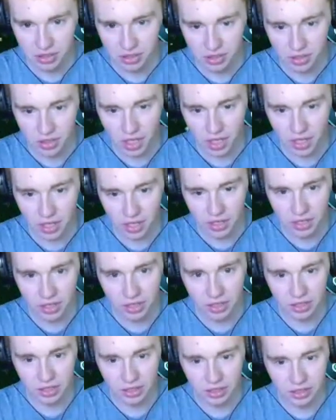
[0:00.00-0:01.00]

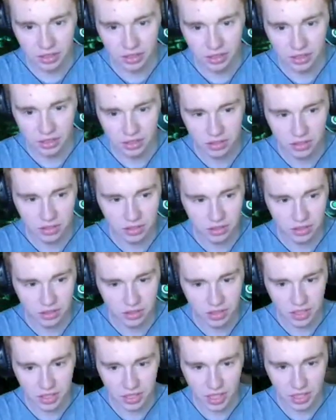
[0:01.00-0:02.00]
Yay!
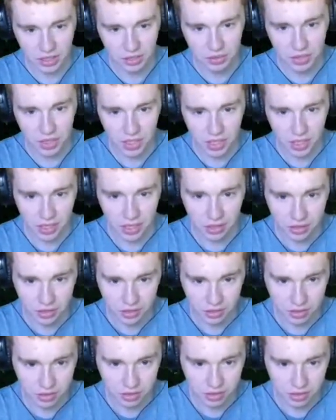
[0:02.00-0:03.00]
Exactly what I needed.
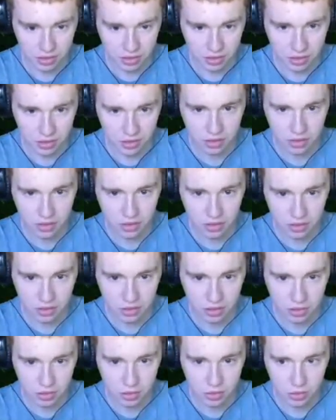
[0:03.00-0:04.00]
Passing 100
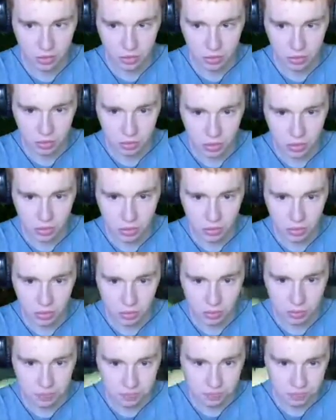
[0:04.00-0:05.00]
meters. Woo.
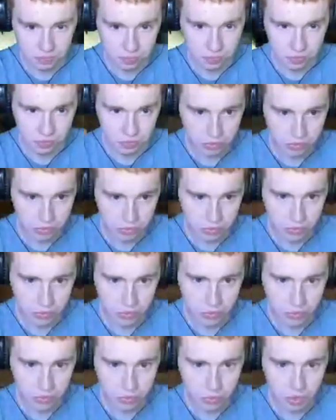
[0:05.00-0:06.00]
Oxygen
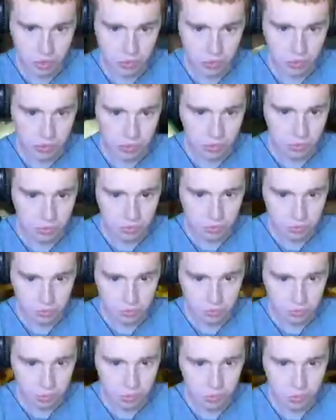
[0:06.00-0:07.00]
efficiency Woo. decreased.
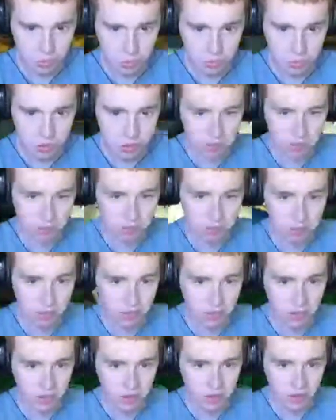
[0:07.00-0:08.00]
Ooh, rubies.
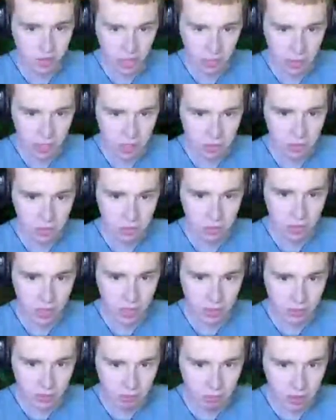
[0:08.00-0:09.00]
I may as well grab
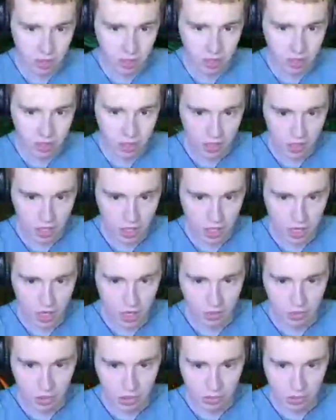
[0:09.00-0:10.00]
as many as I can
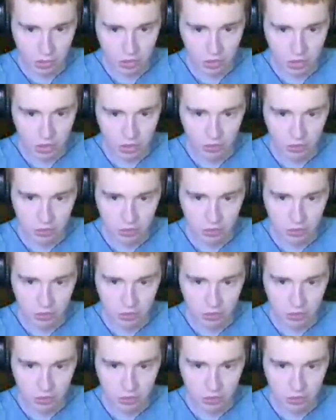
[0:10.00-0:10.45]
while I'm out here.